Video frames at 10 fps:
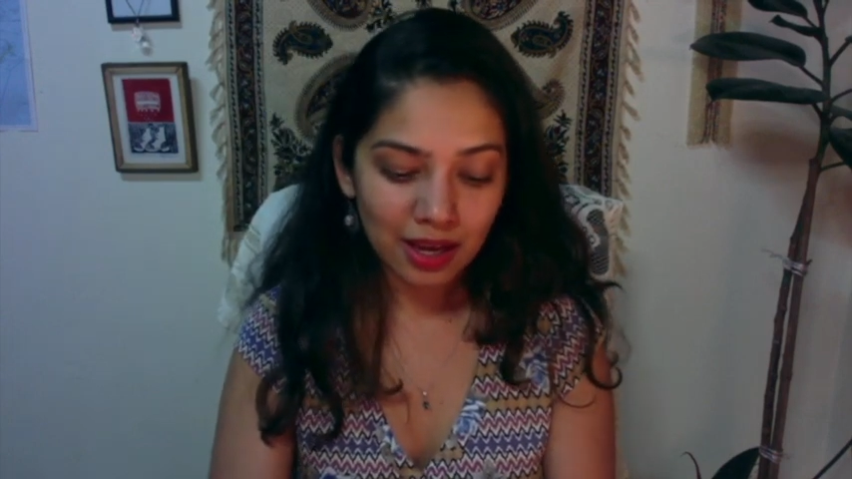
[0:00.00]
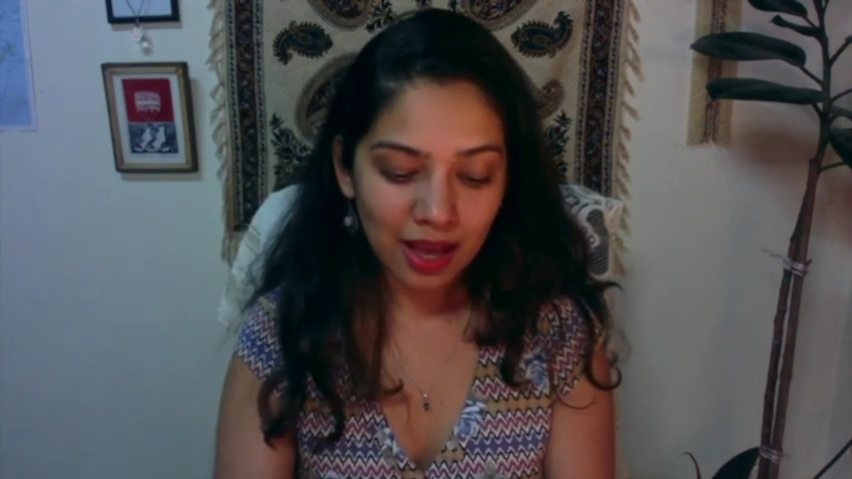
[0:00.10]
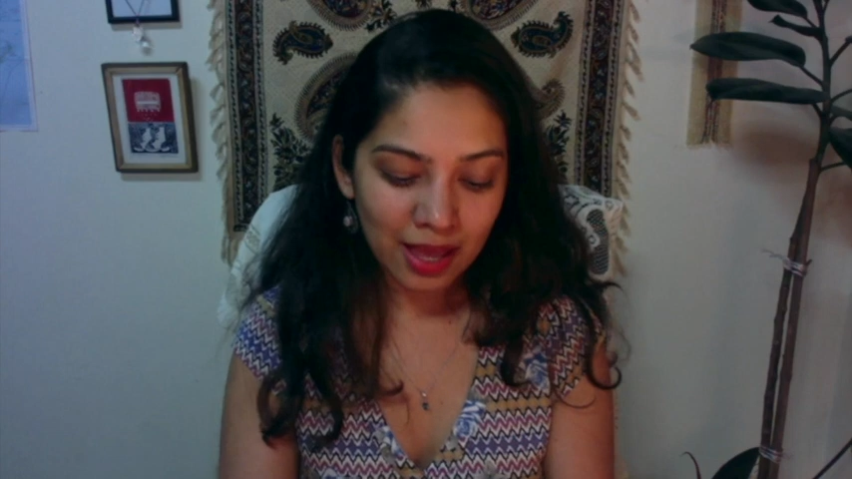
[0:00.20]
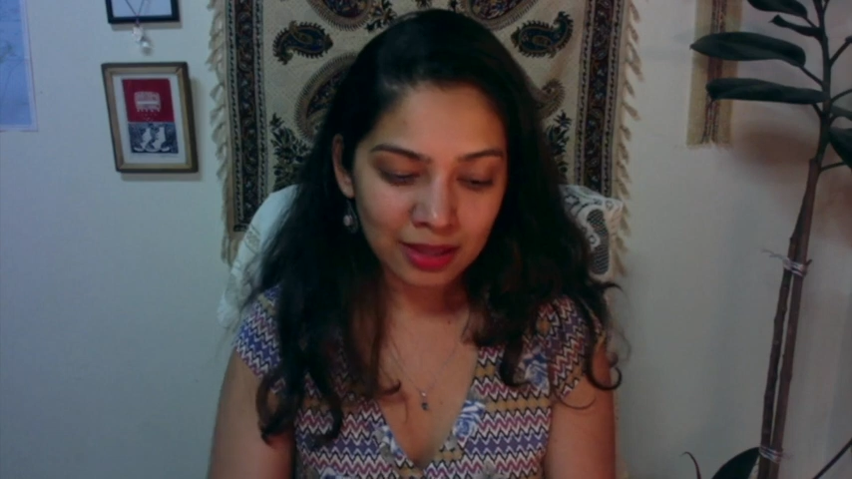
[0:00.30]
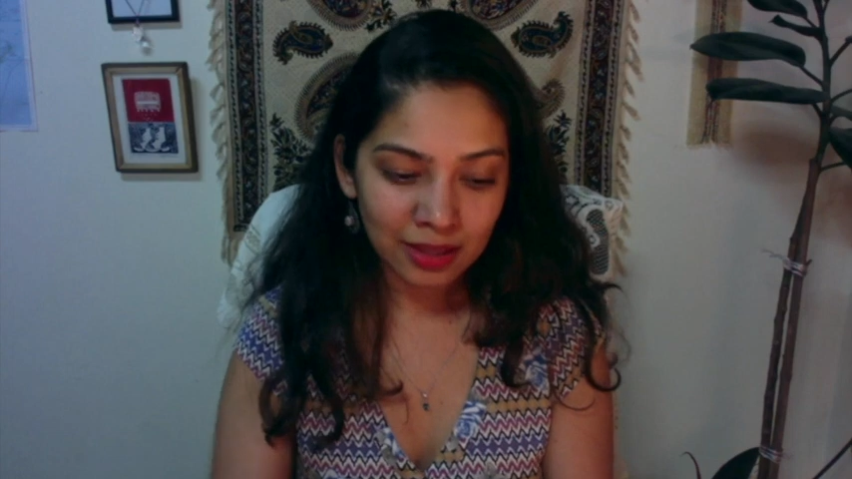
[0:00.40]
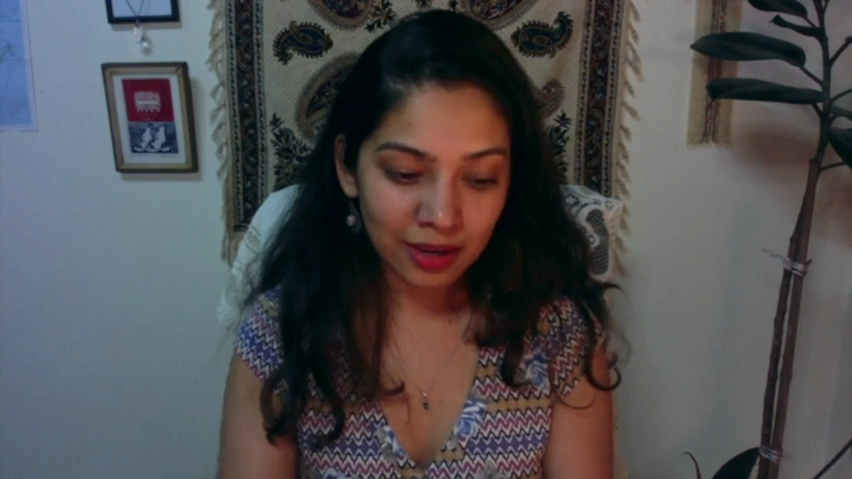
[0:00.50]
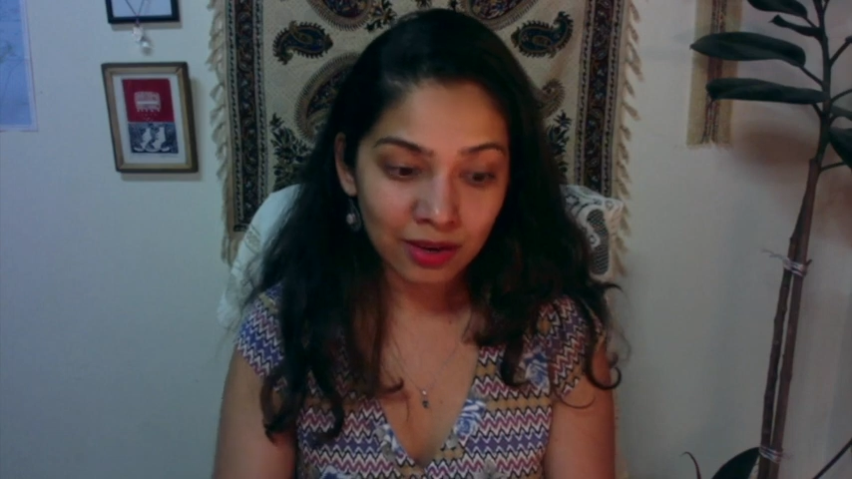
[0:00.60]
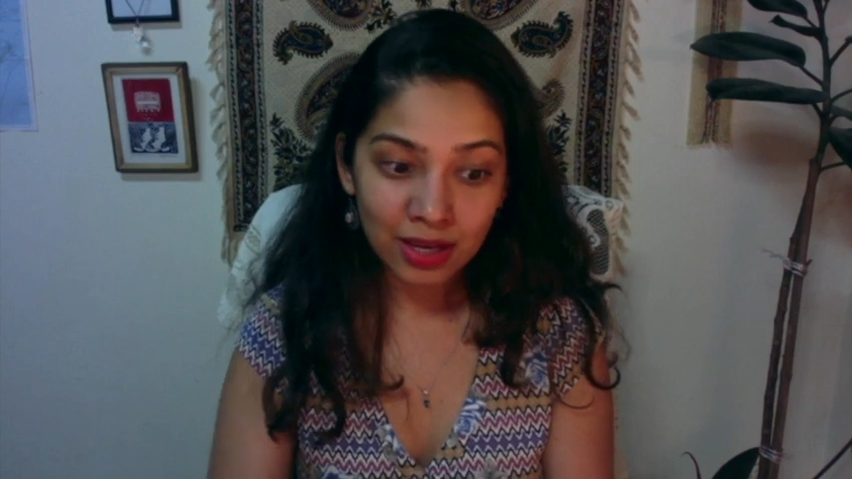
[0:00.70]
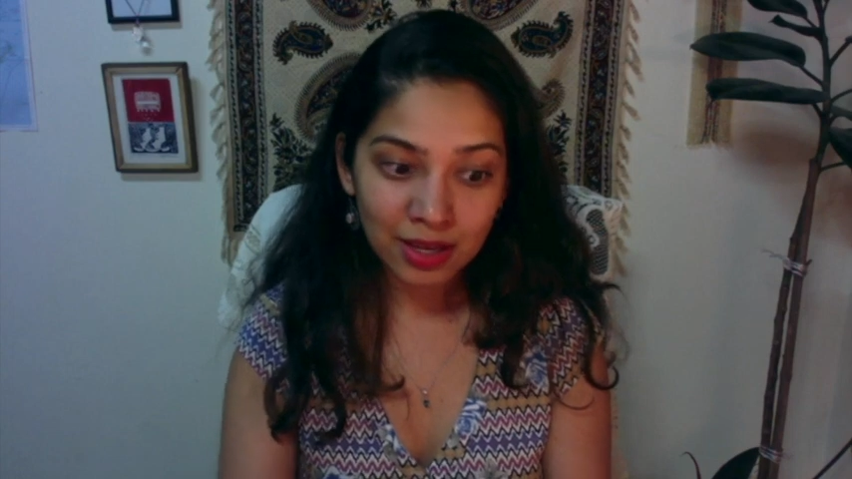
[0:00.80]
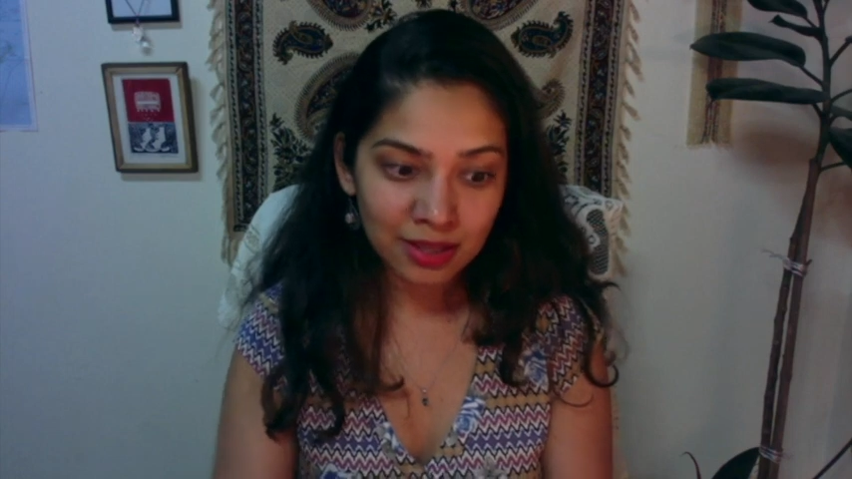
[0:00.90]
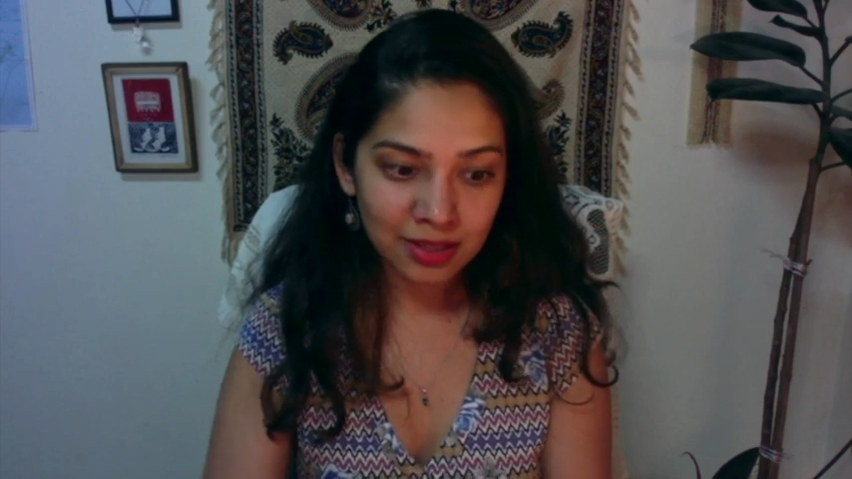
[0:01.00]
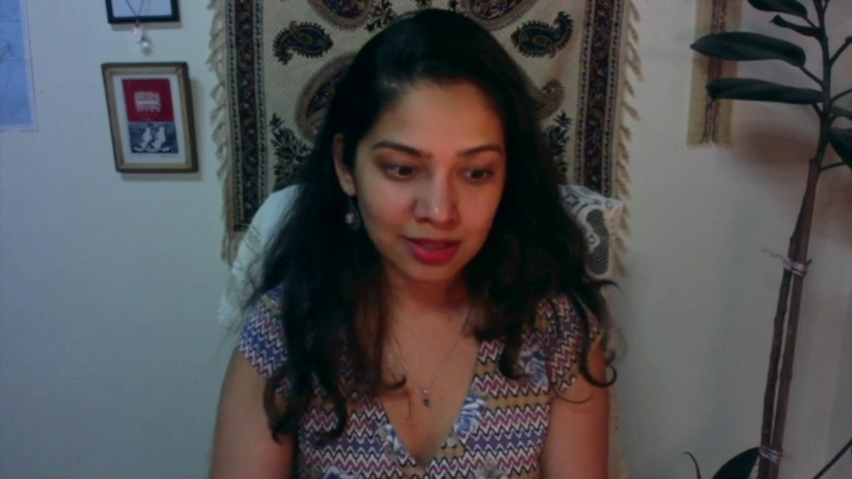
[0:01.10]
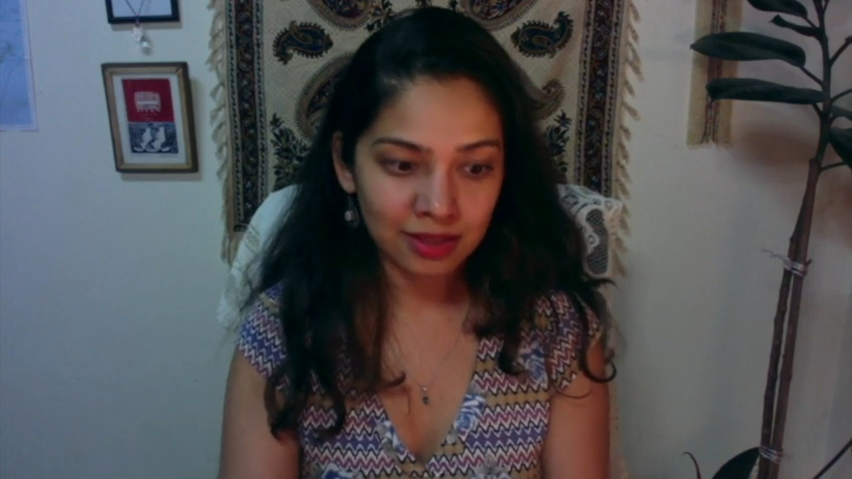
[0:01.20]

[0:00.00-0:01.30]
And there is,